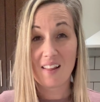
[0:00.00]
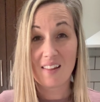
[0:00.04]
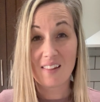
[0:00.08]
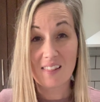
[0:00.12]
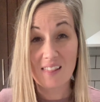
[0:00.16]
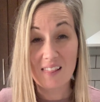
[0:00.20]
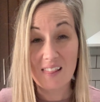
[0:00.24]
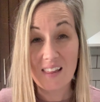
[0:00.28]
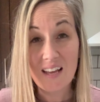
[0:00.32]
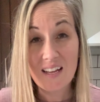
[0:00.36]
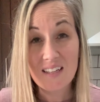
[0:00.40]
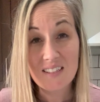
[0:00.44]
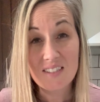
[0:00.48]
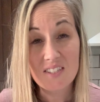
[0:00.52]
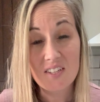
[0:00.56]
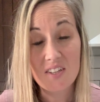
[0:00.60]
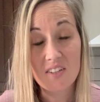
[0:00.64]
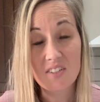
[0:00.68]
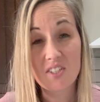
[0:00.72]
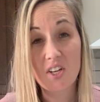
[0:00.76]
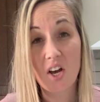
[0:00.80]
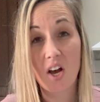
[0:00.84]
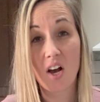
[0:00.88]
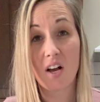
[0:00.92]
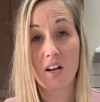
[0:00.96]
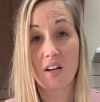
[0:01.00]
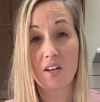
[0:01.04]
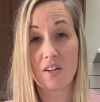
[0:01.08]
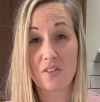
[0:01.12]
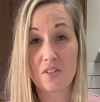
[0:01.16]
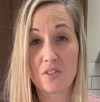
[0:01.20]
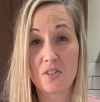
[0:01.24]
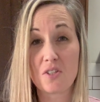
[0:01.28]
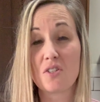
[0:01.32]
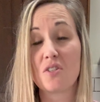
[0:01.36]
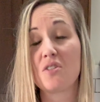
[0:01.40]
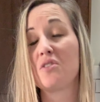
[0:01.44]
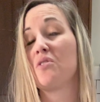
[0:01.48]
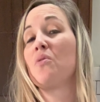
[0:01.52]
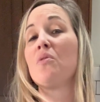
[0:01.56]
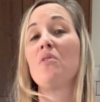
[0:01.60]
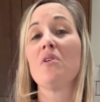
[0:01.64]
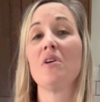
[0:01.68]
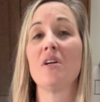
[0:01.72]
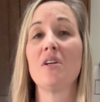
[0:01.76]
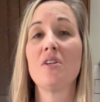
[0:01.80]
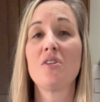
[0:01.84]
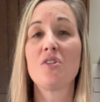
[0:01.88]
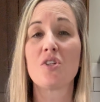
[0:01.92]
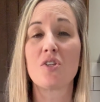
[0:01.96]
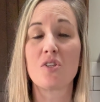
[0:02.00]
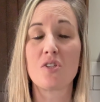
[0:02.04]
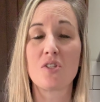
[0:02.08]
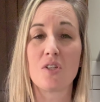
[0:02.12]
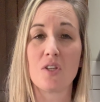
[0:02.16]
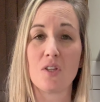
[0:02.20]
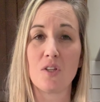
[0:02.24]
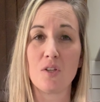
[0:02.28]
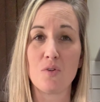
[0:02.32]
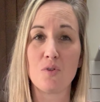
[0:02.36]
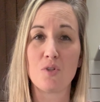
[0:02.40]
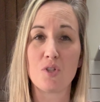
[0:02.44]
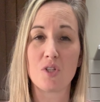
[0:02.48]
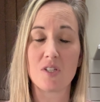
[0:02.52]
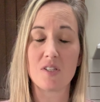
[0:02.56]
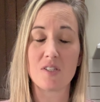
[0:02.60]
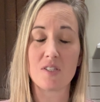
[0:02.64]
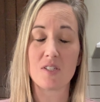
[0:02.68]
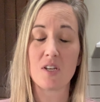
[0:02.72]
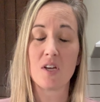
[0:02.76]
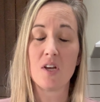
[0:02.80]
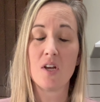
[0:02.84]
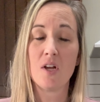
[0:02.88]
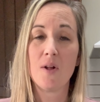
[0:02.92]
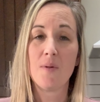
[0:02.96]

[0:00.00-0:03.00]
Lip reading: Let's talk storage solutions.